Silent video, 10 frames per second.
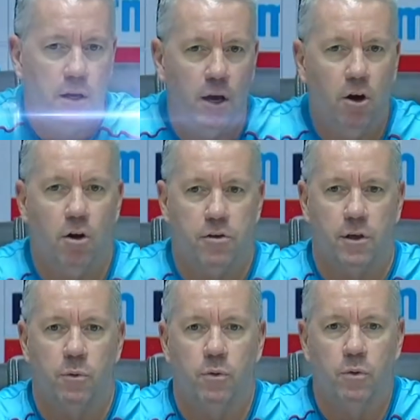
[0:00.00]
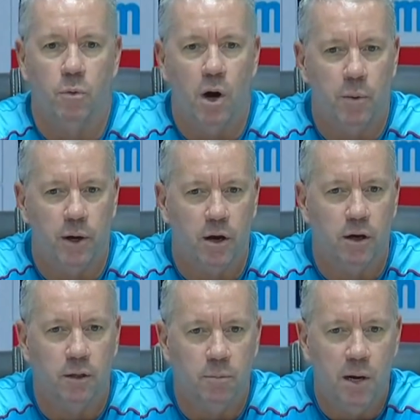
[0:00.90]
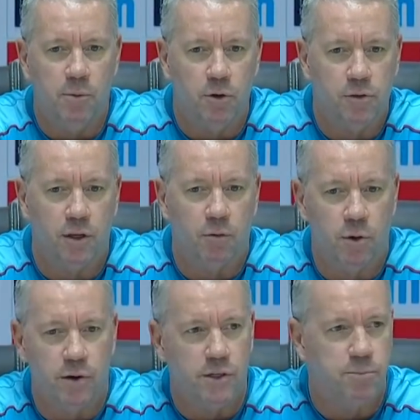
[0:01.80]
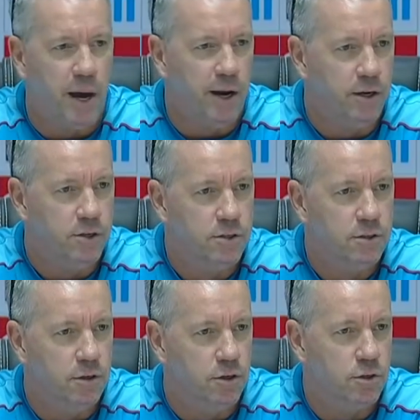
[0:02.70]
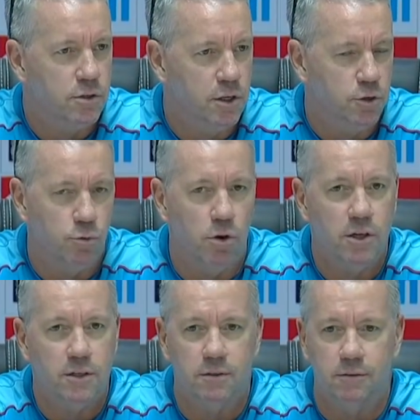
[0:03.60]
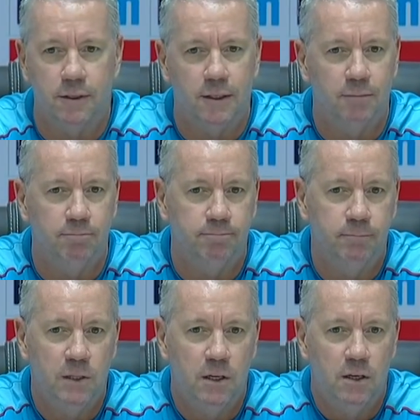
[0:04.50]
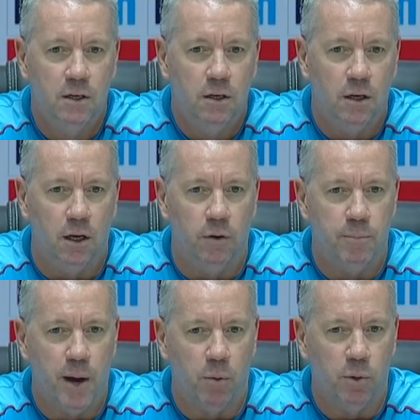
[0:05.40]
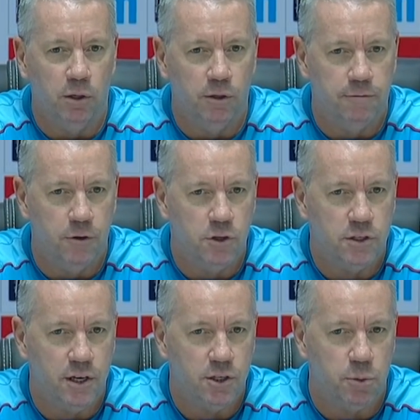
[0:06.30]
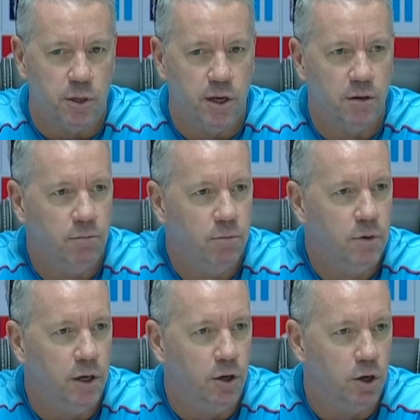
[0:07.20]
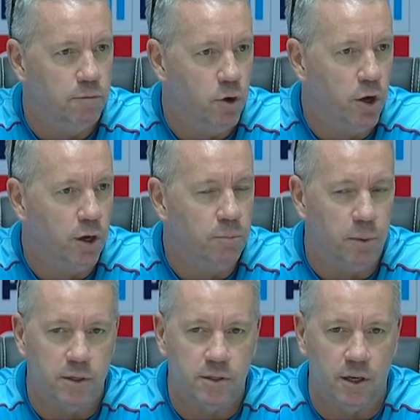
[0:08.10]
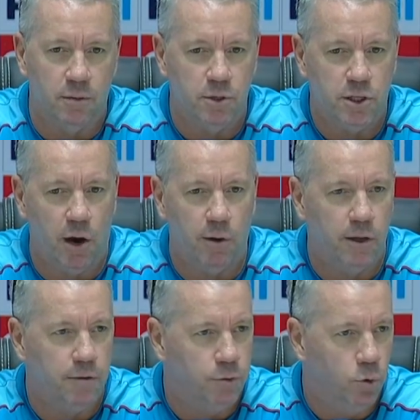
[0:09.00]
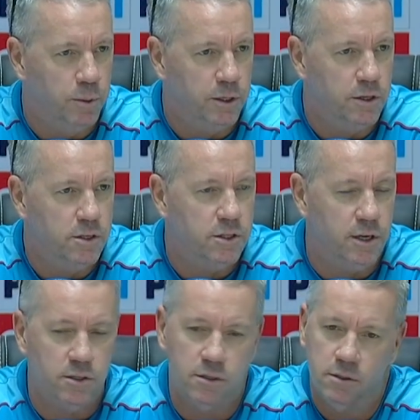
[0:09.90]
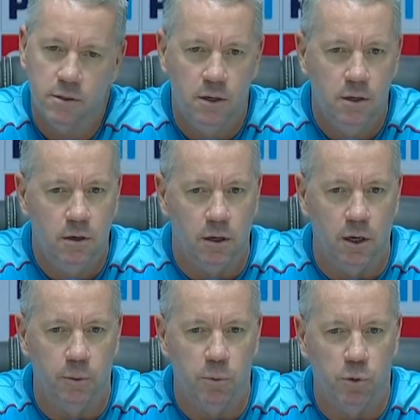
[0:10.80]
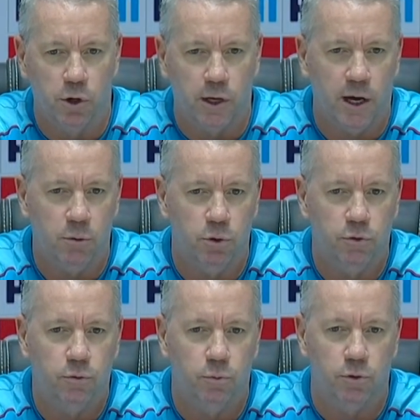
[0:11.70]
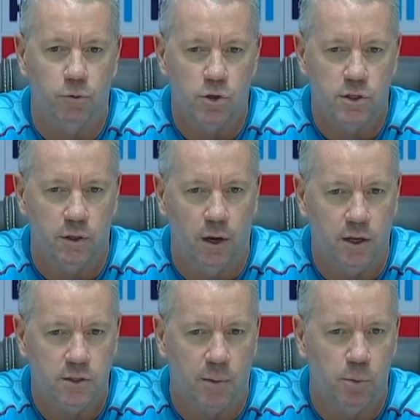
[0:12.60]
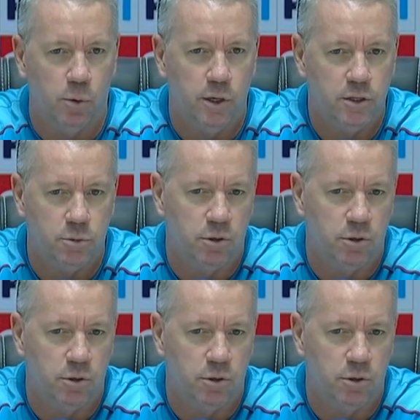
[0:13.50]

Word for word: Yeah, I think the way we're going at the moment, I think where he's batting is is is right. Um, you know, he batted well in the first test without you know converting it, but um, he's carried that form into this test. You know, we've worked hard with with Ross in the last couple of weeks.